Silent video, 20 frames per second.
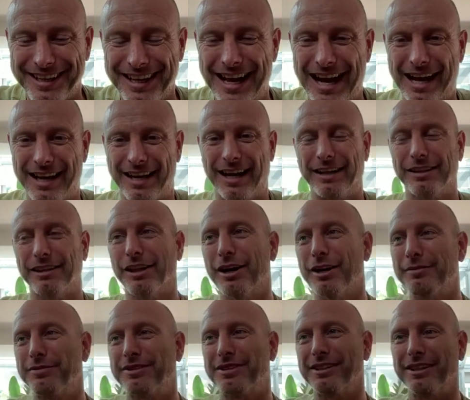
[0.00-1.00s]
I
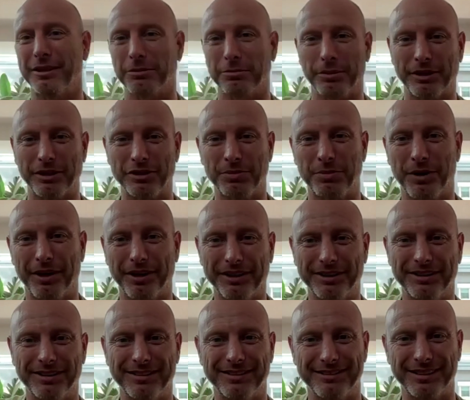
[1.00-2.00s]
love seeing
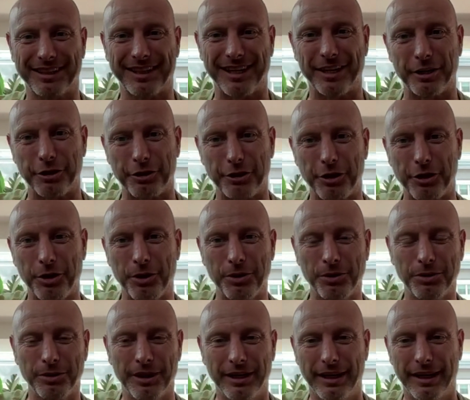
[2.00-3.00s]
benchmarks to kind of
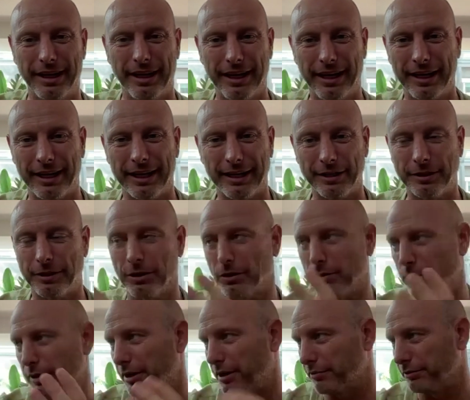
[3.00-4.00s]
know, hey,
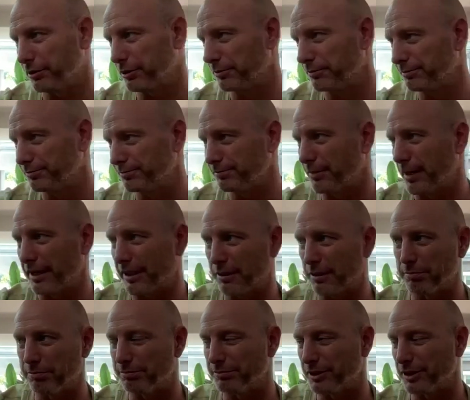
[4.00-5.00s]
whatever, like,
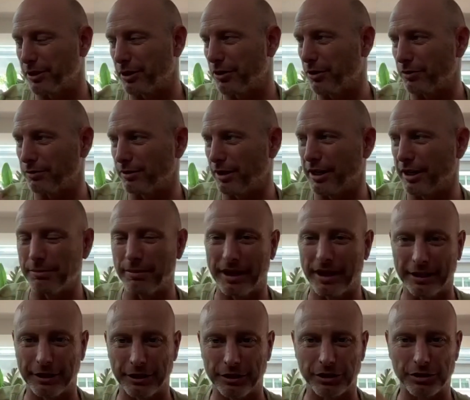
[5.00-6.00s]
in my
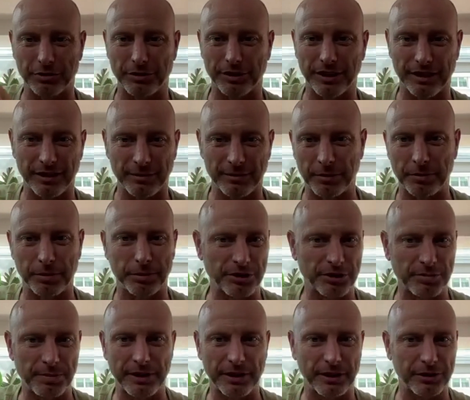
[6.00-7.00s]
industry, people are
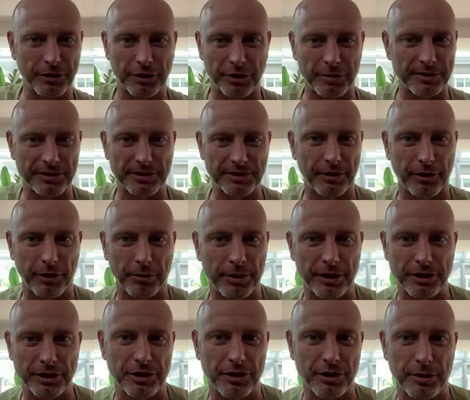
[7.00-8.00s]
spending 30% of the
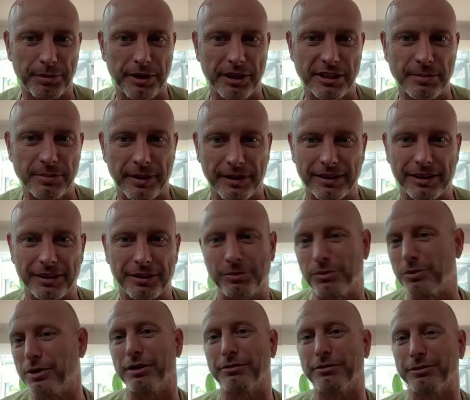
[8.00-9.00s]
budget on prospecting or
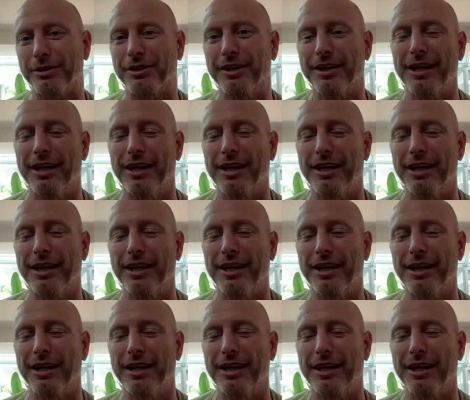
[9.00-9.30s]
whatever.